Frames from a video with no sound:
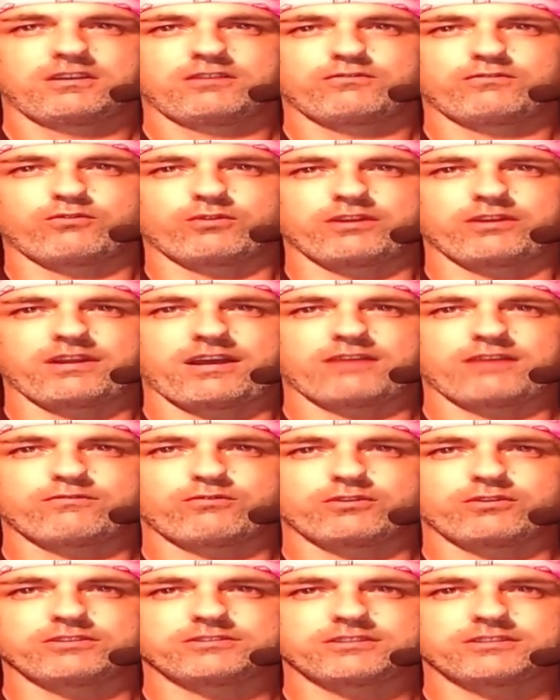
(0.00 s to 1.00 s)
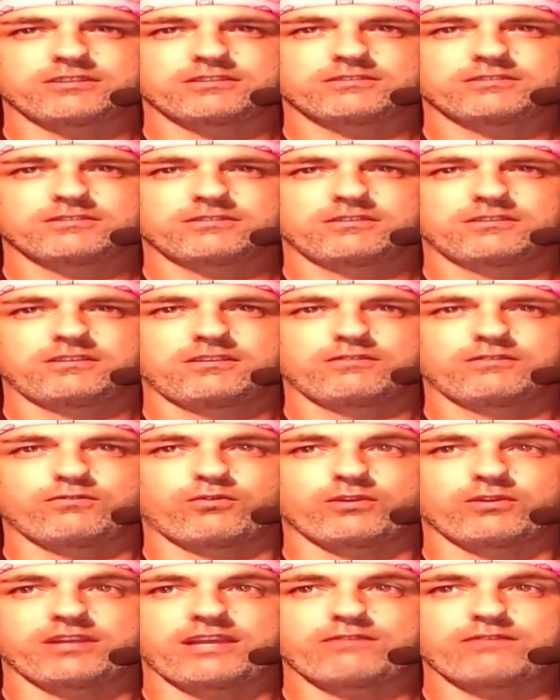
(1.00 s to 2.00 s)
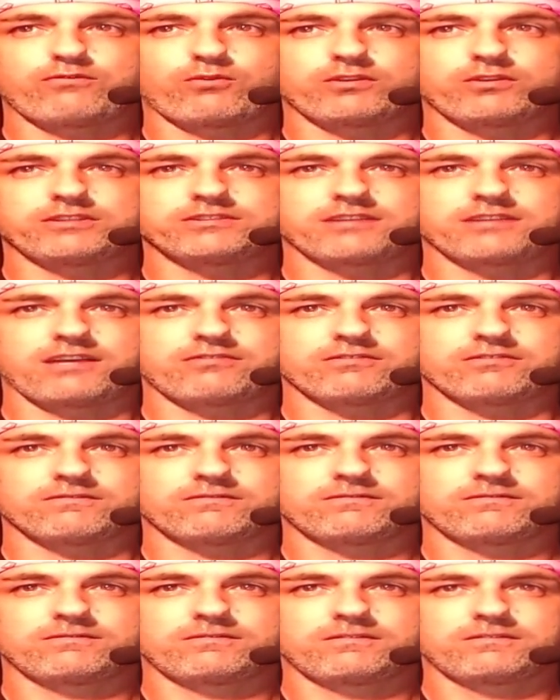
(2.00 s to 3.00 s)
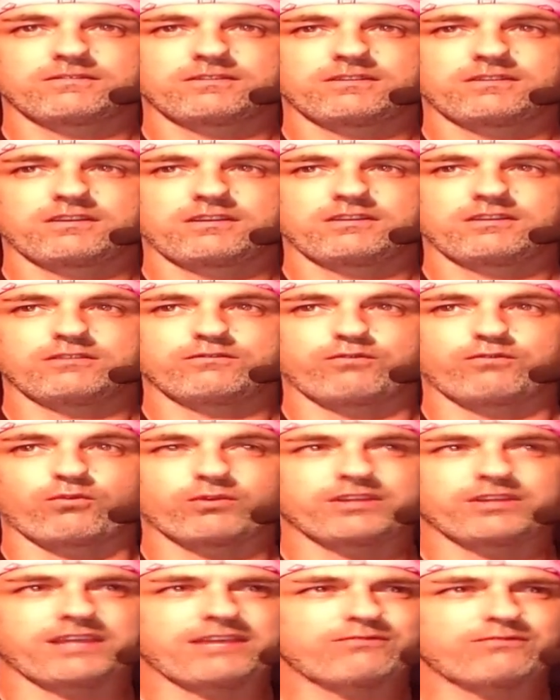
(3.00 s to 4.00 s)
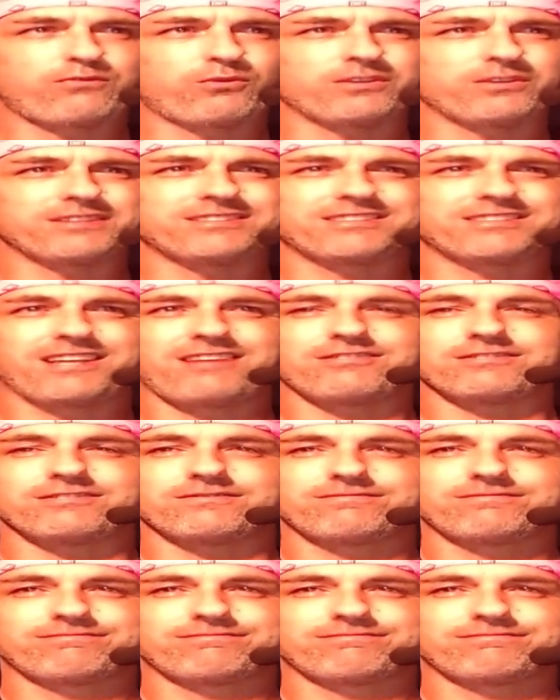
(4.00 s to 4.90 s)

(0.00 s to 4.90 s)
forty-nine forty-six. forty-eight forty-seven. forty-eight forty-seven.